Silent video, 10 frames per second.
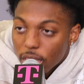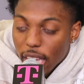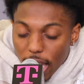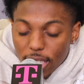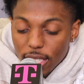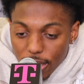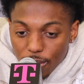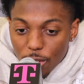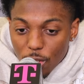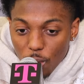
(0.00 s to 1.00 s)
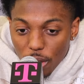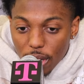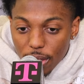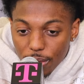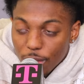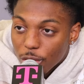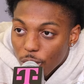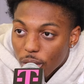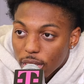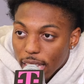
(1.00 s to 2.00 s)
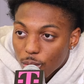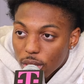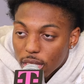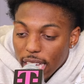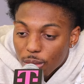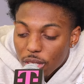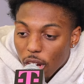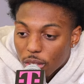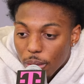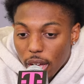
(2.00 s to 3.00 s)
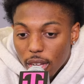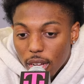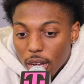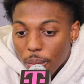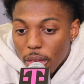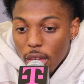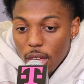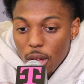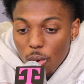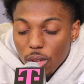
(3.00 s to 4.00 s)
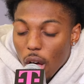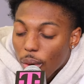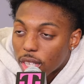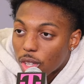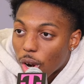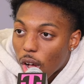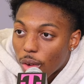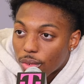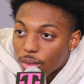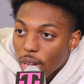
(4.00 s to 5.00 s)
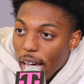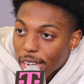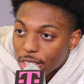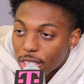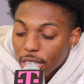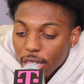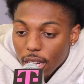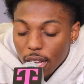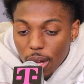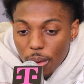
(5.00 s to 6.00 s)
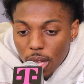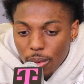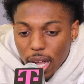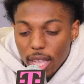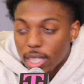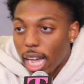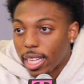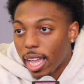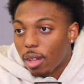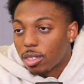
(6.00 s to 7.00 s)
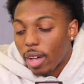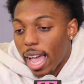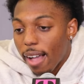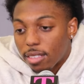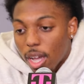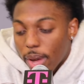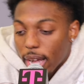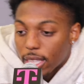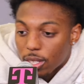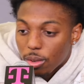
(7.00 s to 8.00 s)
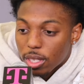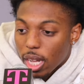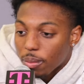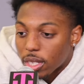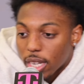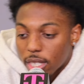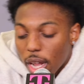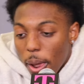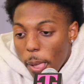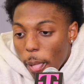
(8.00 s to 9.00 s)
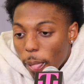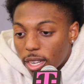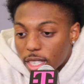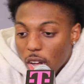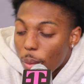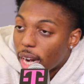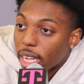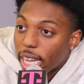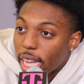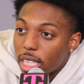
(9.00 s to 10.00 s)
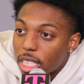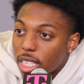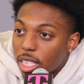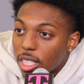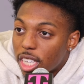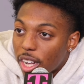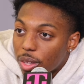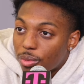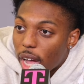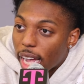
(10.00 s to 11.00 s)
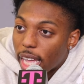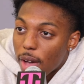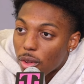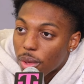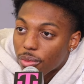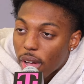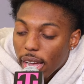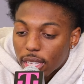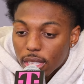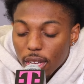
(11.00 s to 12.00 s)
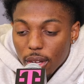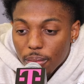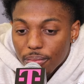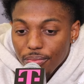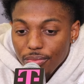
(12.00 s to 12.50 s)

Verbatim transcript: Yes, for sure, for sure. That's one of the things we talked about. Um, we would always start off high energy, um, it would kind of die down. So at halftime, I kind of told the team and just let's just come out again and just continue to fight how we've been fighting. um,